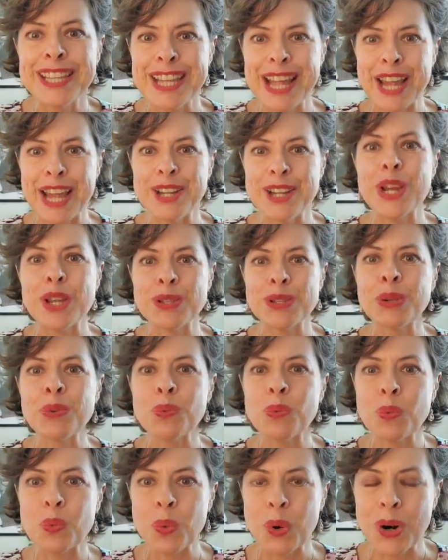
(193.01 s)
That
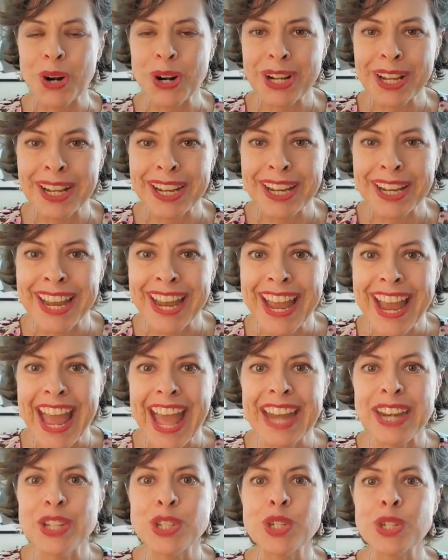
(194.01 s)
doesn't work,
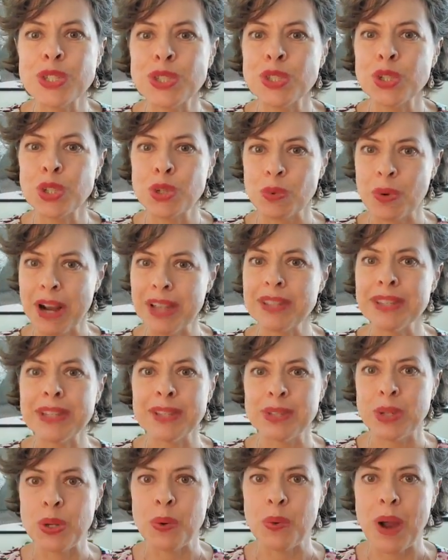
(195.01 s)
and it just
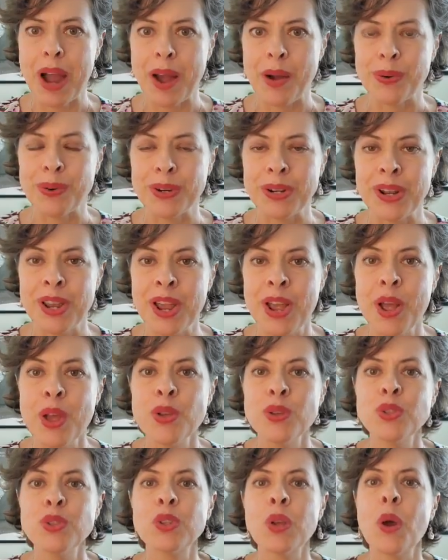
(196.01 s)
stresses you out.
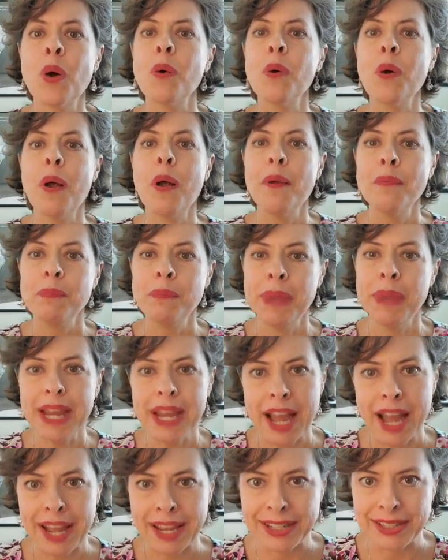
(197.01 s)
So be
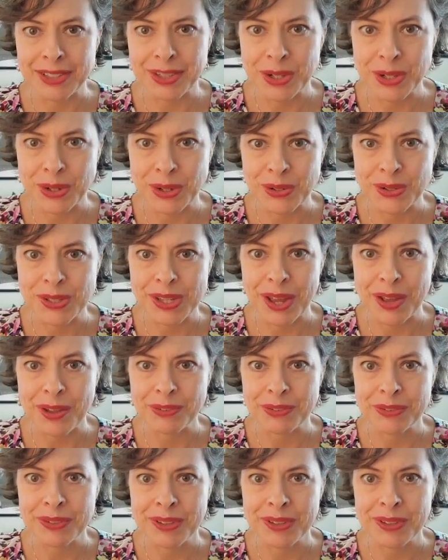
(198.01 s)
kind to yourself.